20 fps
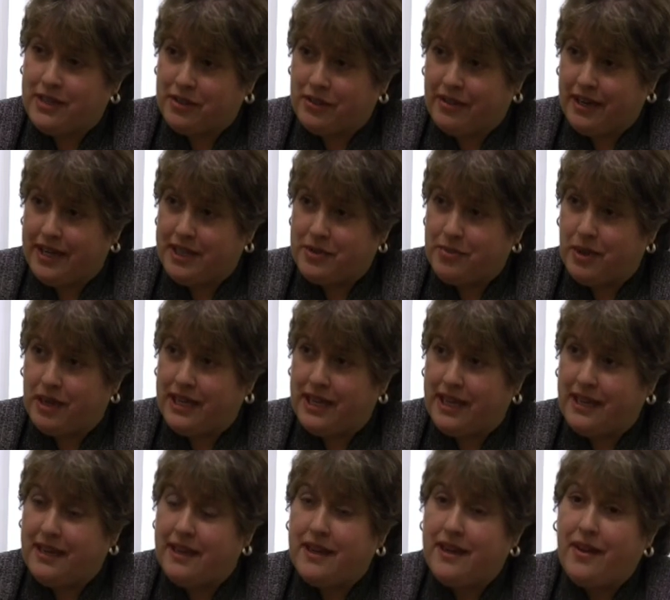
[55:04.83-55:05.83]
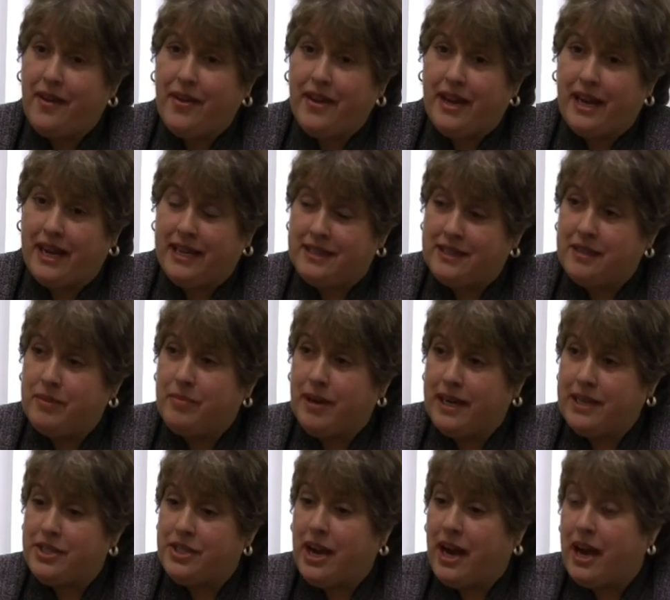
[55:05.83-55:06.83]
to raise money. I did
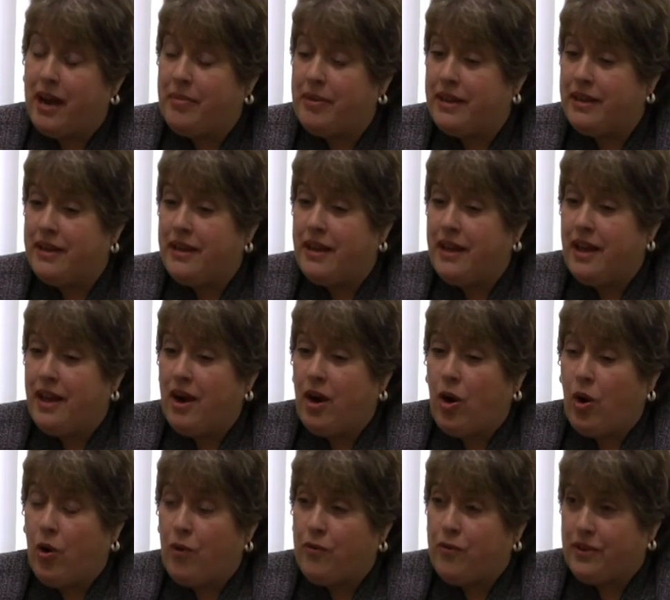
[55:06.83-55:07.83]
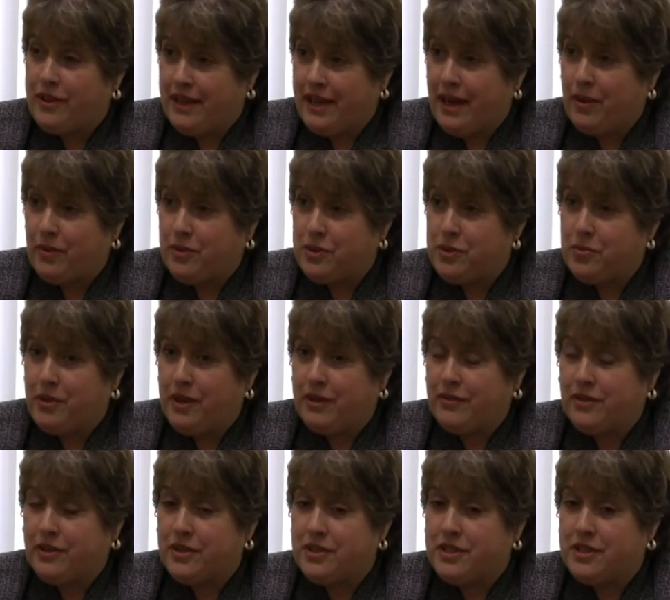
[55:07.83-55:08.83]
my job, and hopefully that will speak
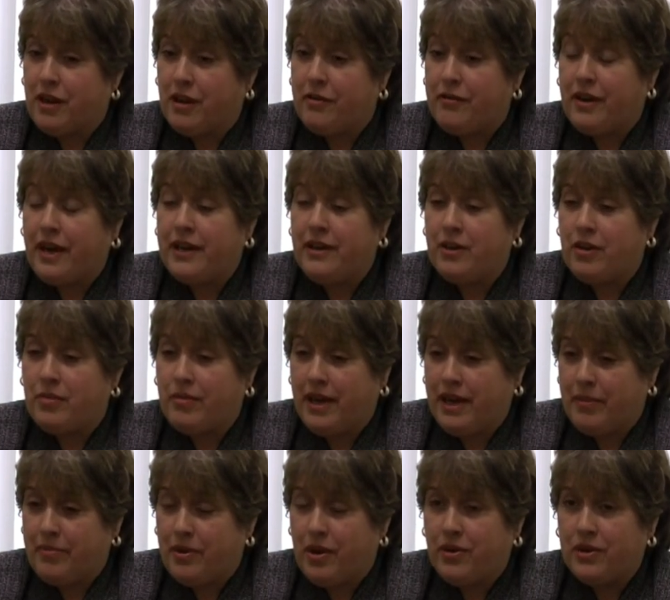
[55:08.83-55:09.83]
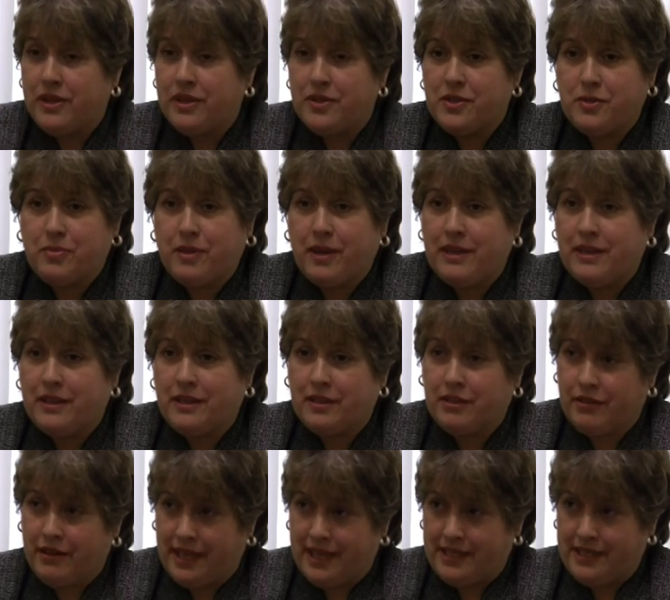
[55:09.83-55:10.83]
for itself. I know my opponent is spending a
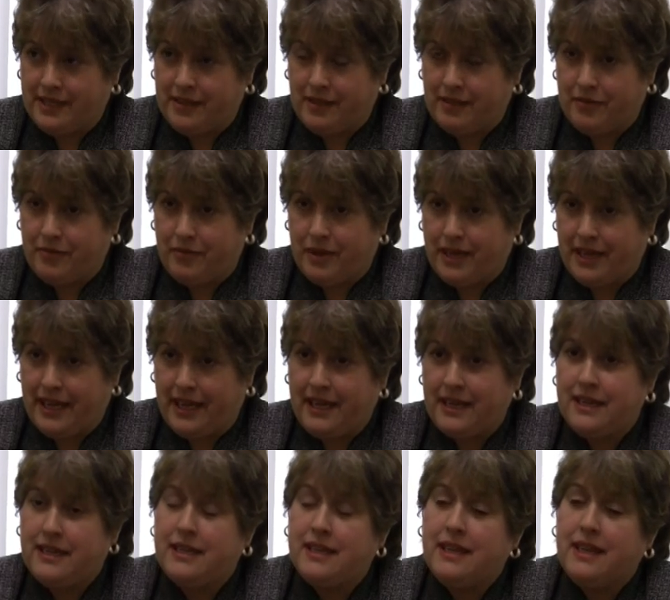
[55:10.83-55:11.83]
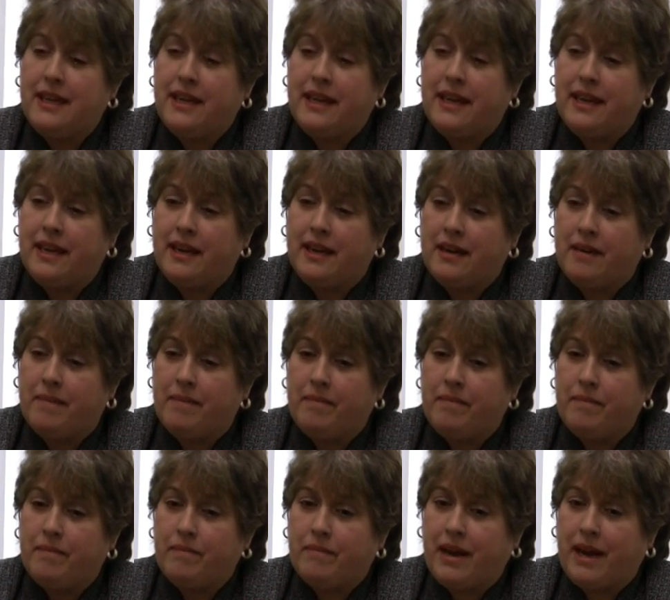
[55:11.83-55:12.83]
great deal of money.
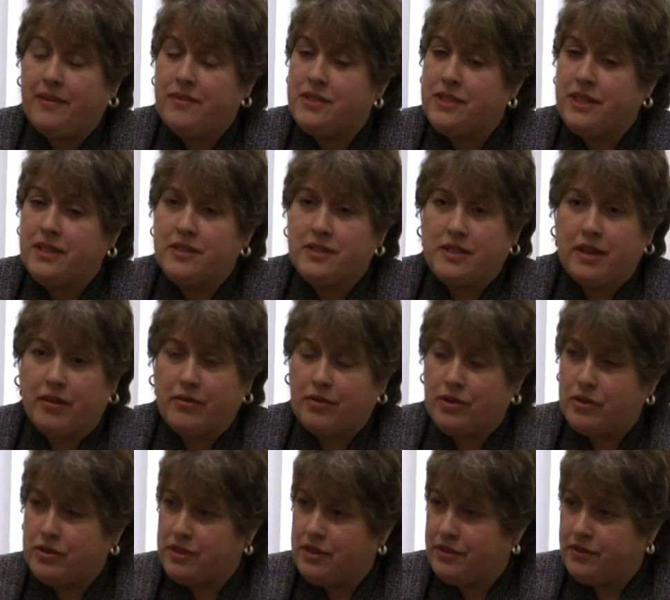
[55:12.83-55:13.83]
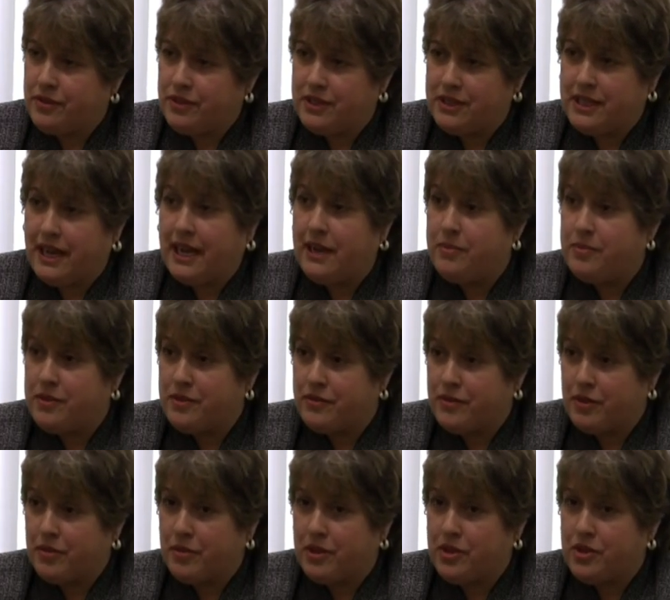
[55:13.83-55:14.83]
I've seen several different types of
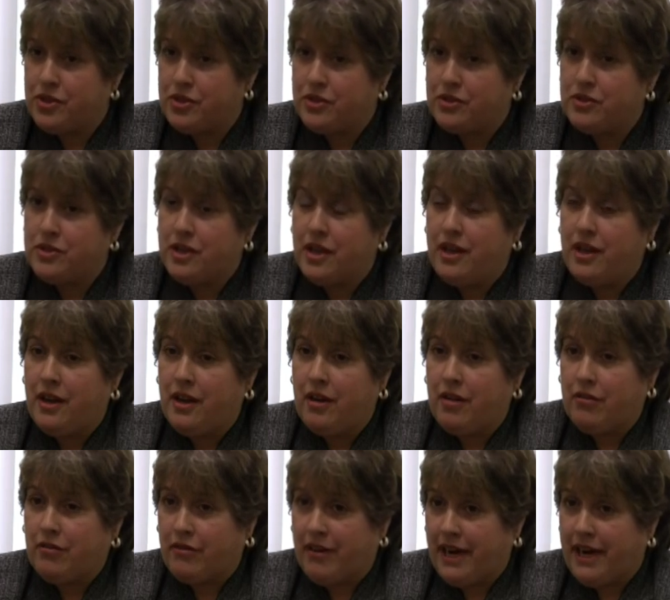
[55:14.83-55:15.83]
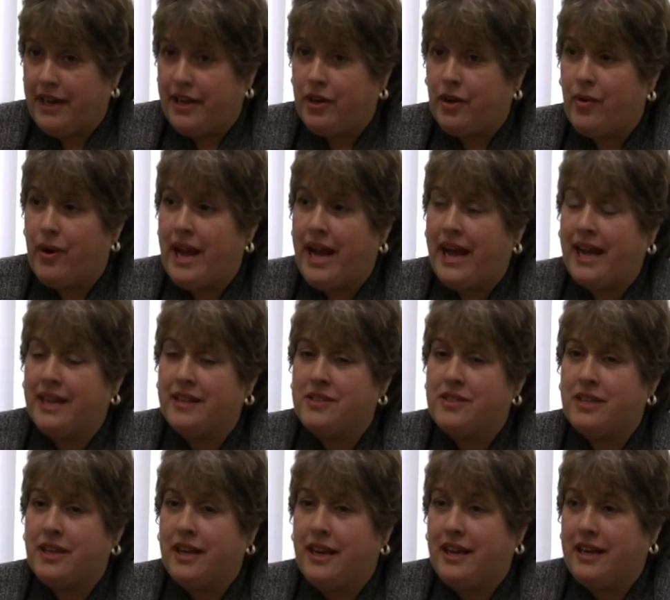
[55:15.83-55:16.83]
commercials, radio
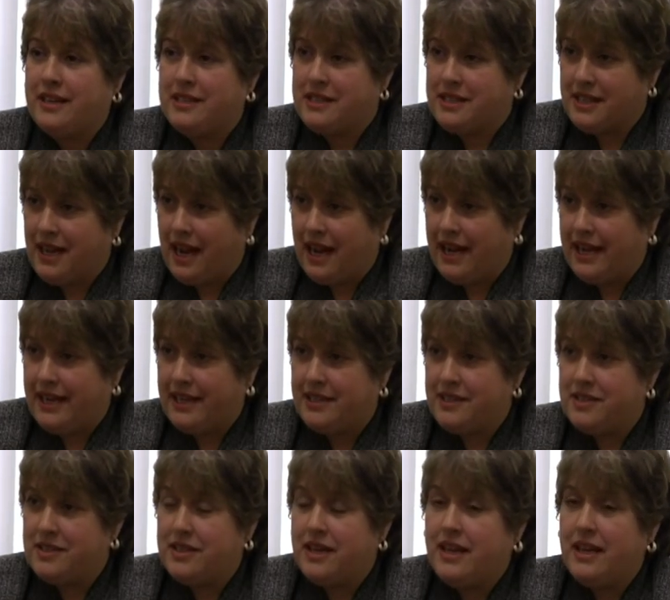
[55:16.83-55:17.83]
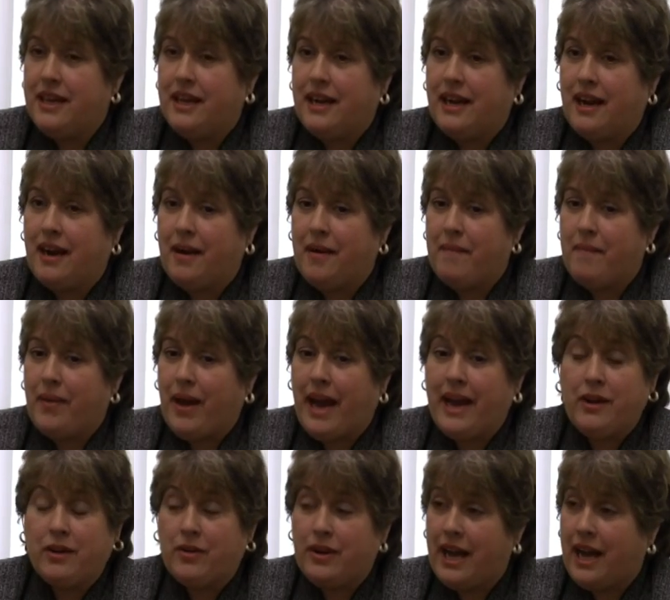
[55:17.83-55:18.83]
ads, signs.
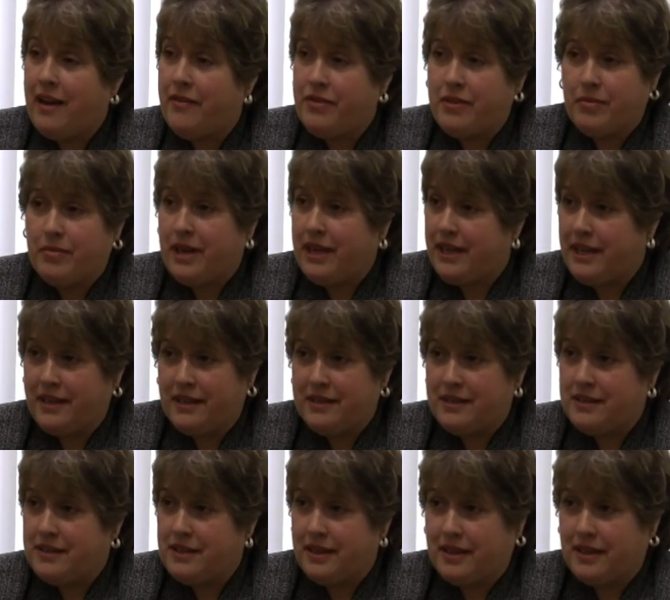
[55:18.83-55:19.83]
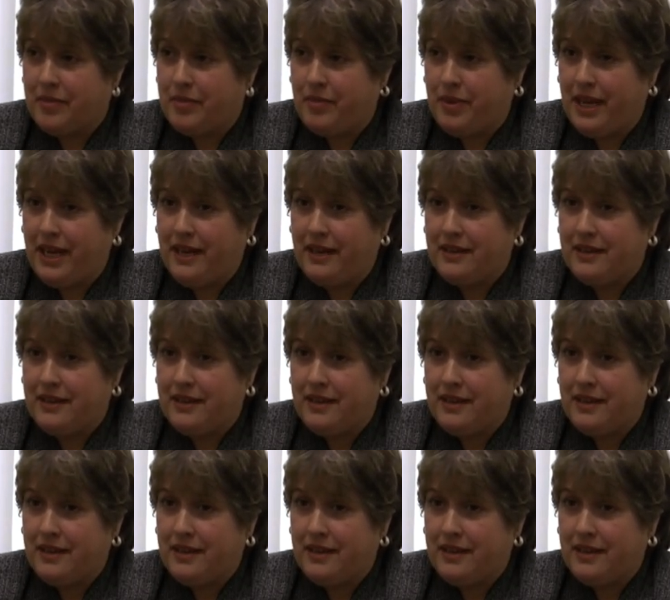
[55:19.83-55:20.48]
I don't have the money to compete